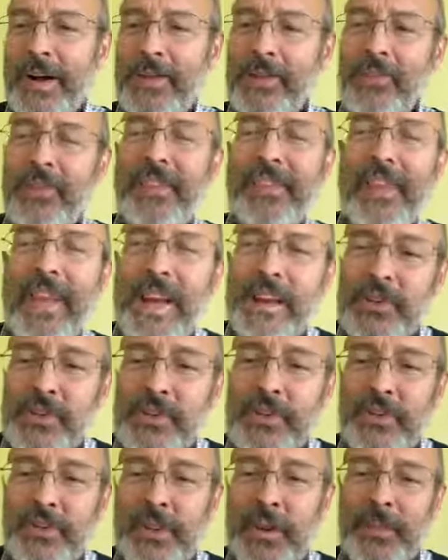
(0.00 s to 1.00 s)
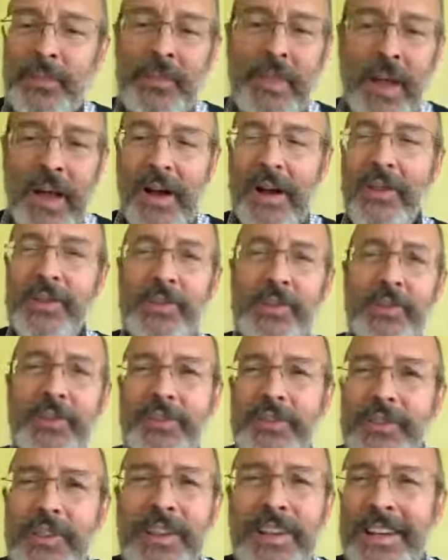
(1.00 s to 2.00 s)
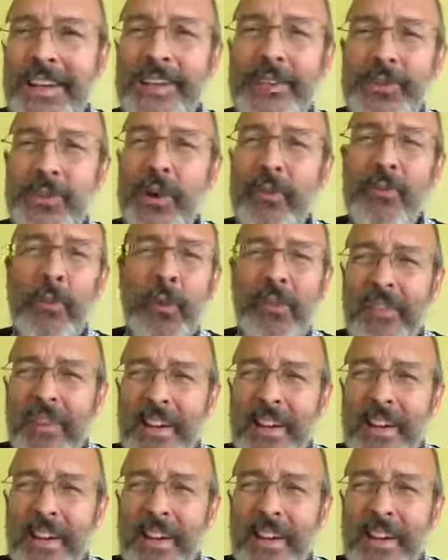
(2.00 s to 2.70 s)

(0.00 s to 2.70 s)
flesh, to see, and so forth.